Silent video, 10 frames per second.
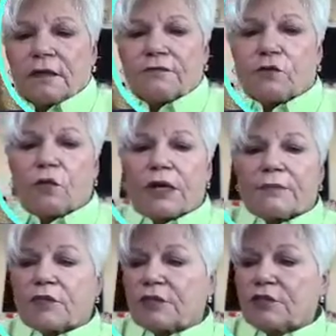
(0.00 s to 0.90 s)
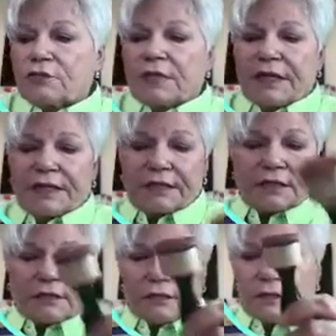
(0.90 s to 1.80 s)
for what I'm going to do
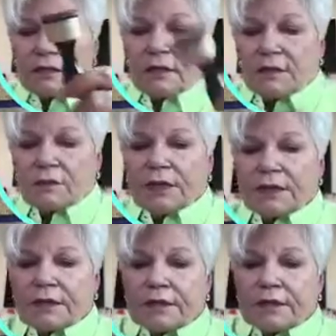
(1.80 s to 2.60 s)
next. But